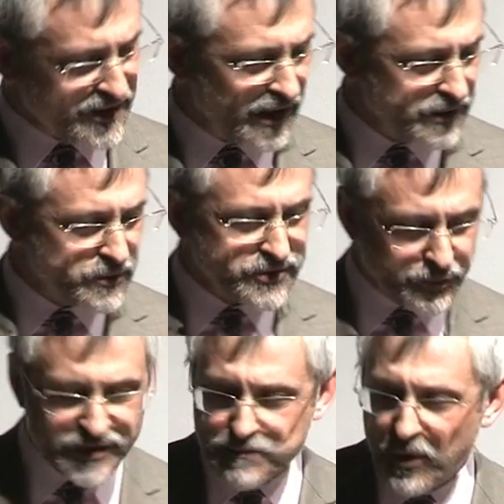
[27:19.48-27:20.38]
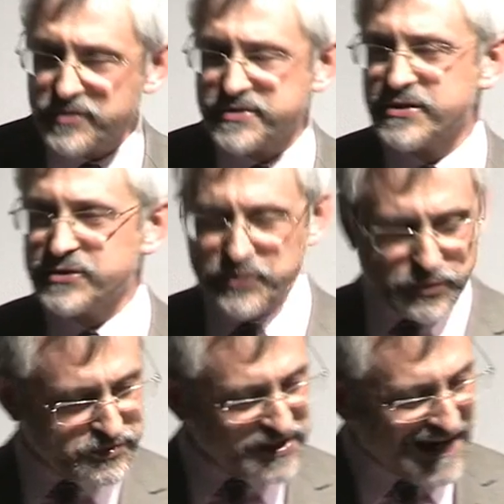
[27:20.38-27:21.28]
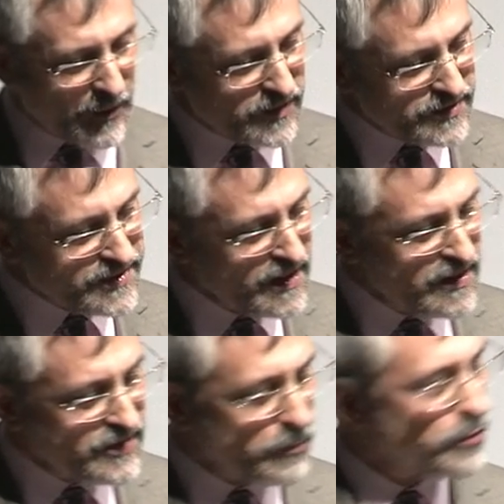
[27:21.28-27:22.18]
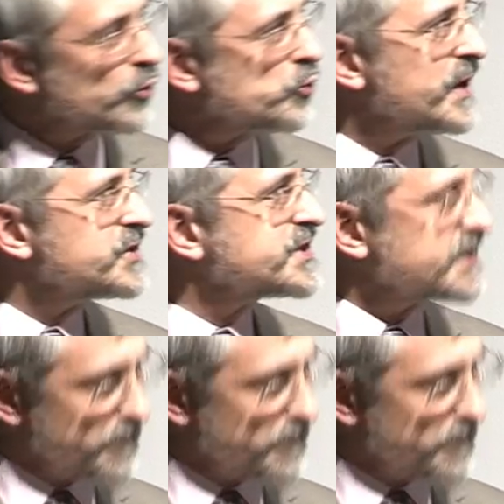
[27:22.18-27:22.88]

design was to respond to the two towers that were already